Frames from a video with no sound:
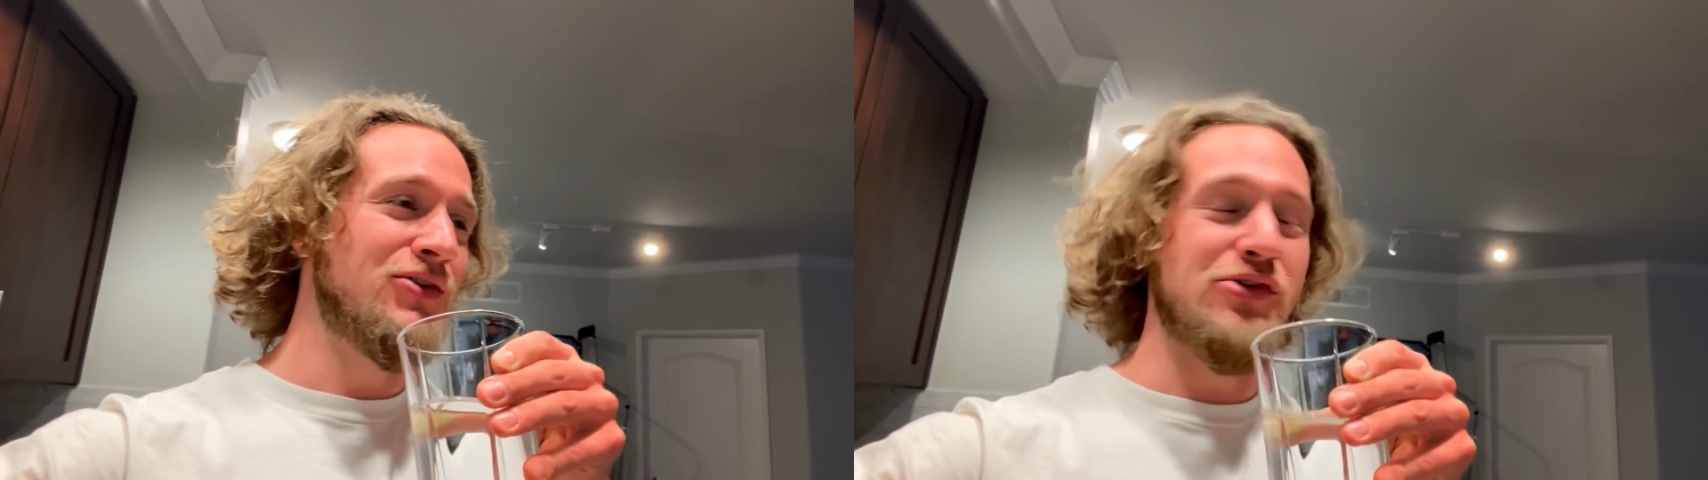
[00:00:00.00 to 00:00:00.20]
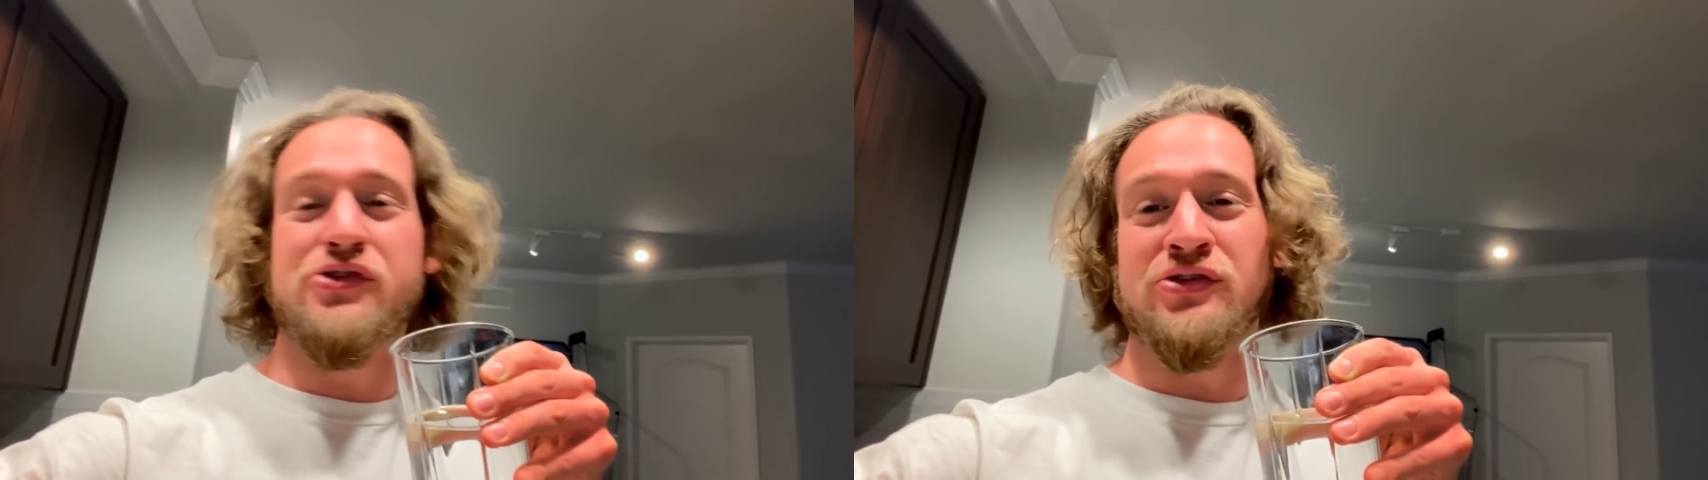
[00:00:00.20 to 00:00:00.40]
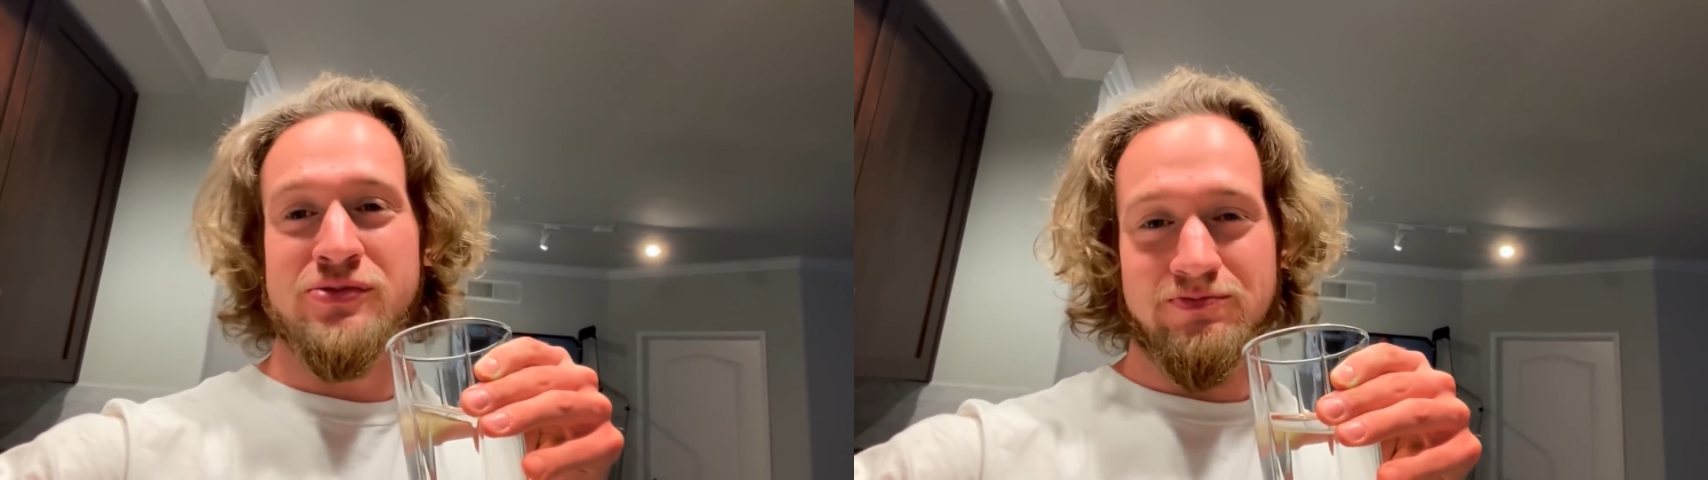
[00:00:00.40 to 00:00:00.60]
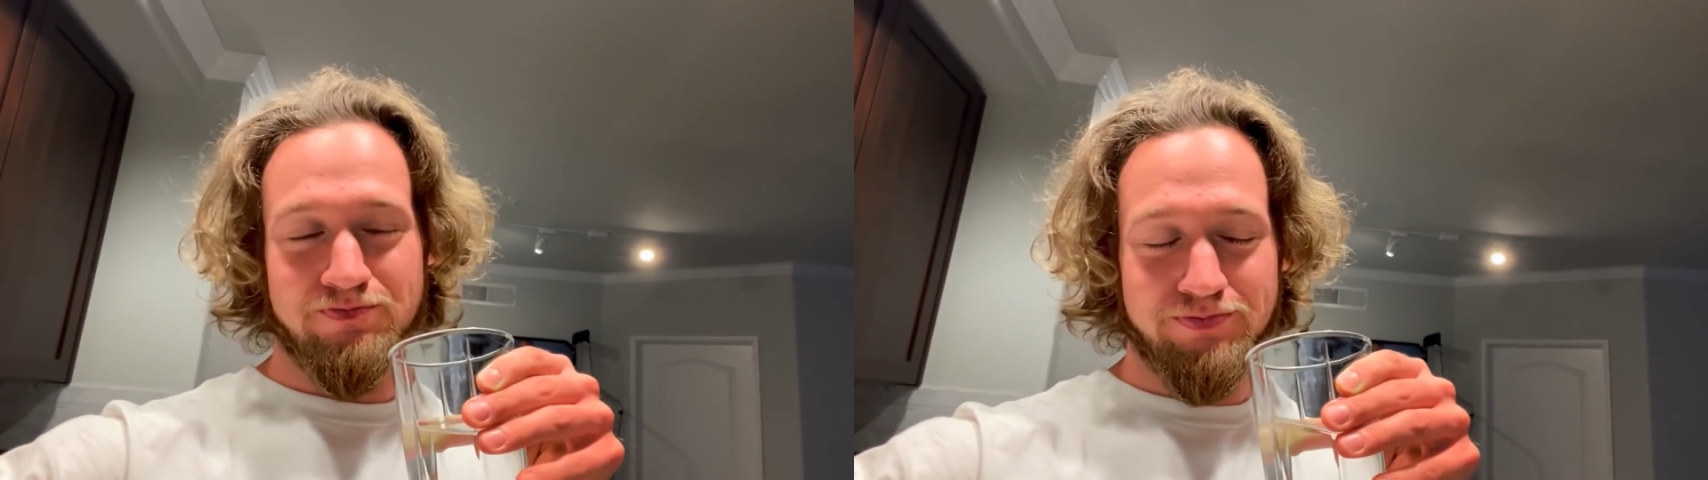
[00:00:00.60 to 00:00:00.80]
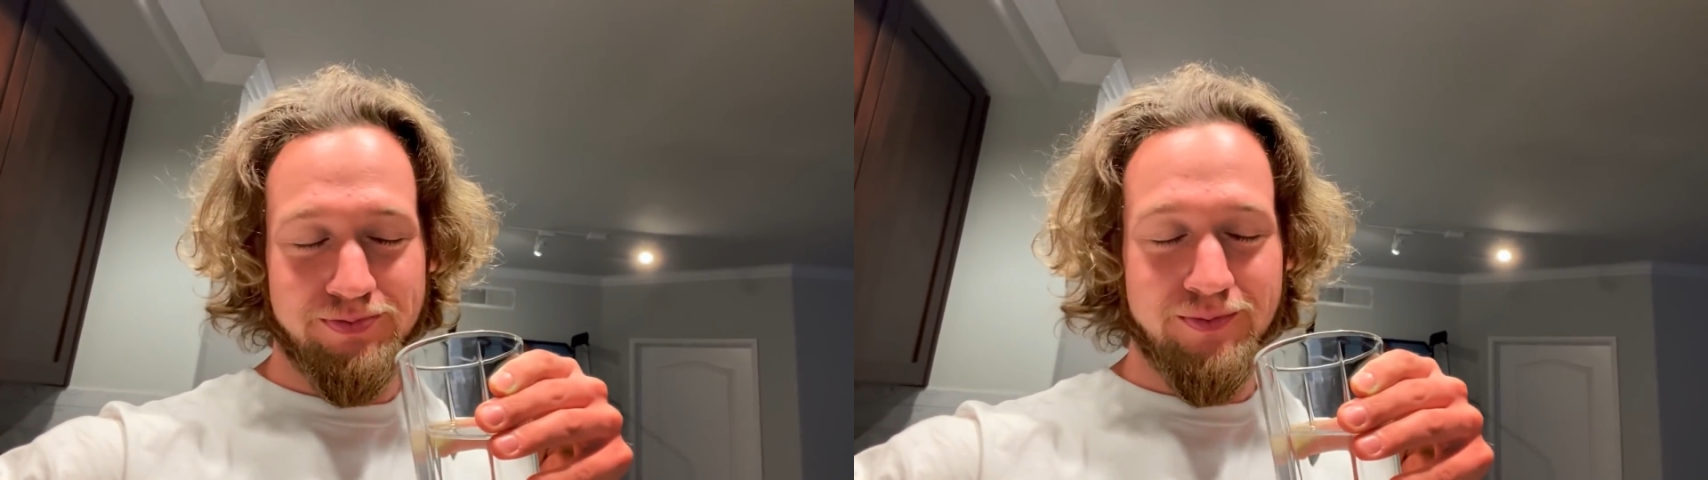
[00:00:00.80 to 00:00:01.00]
So just
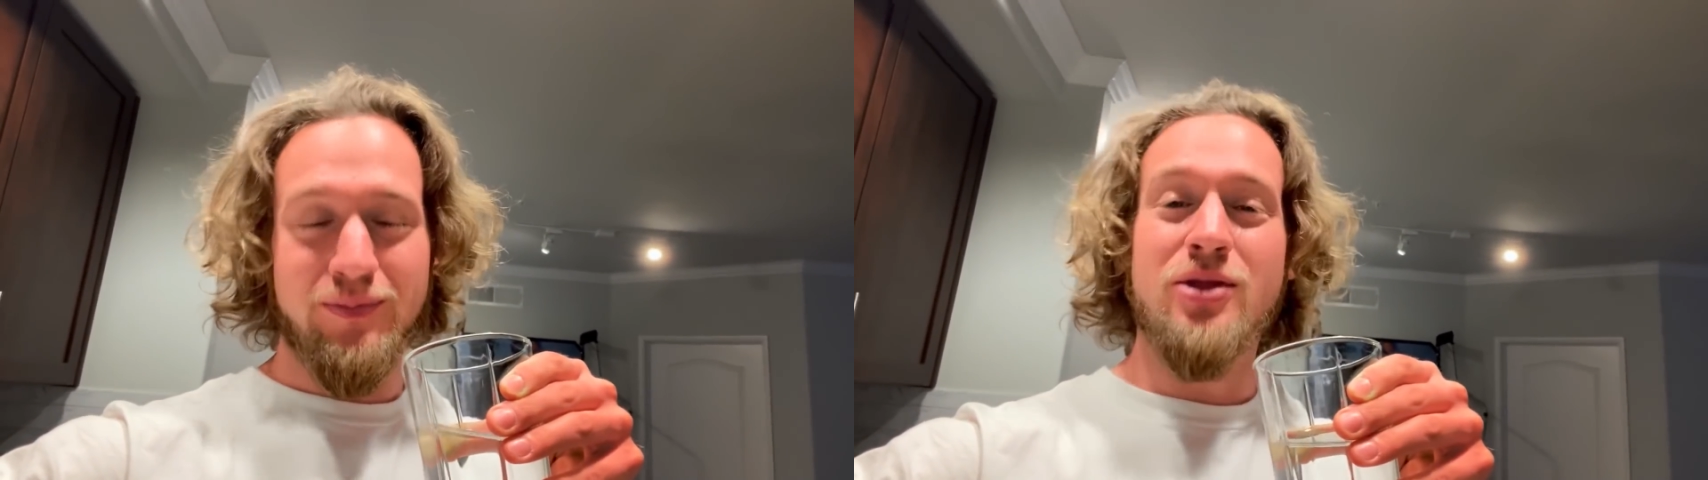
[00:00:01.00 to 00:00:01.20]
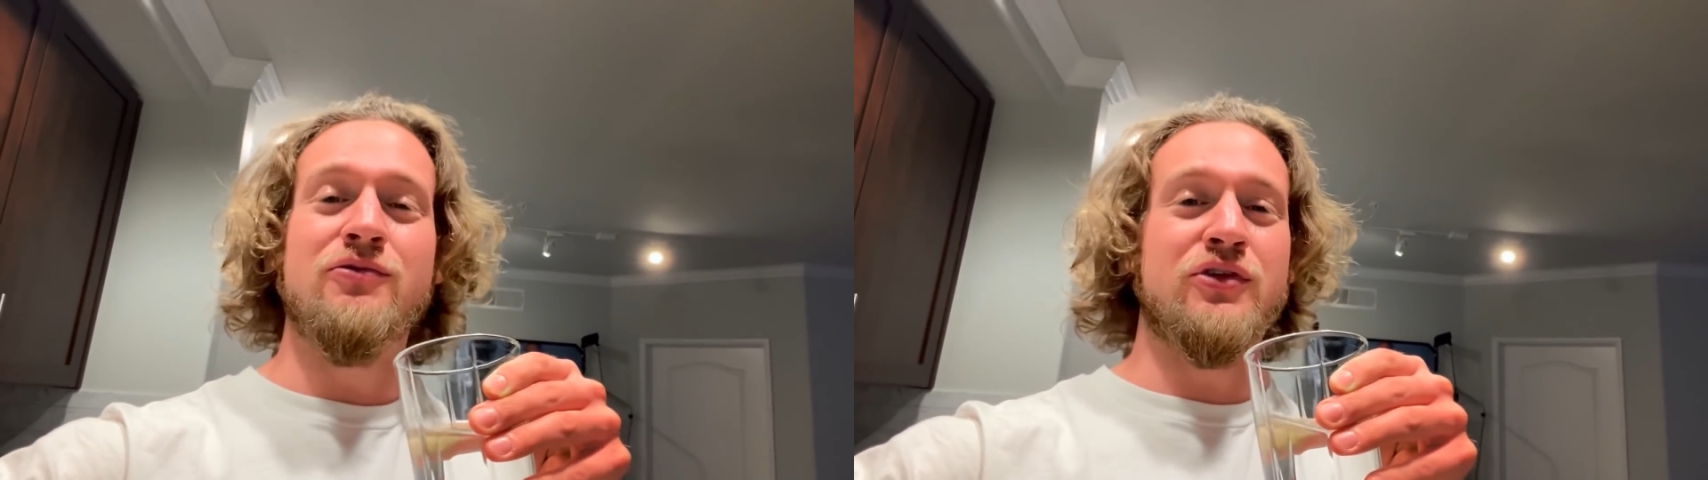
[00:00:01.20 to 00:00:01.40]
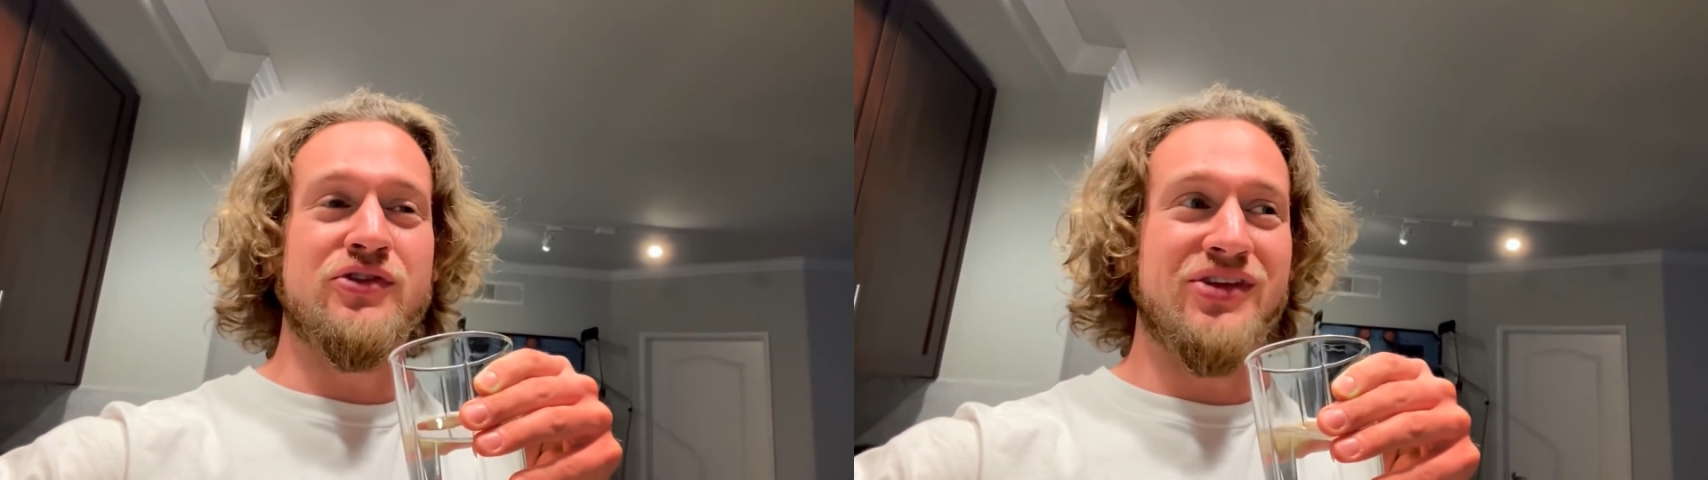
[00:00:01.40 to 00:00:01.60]
for the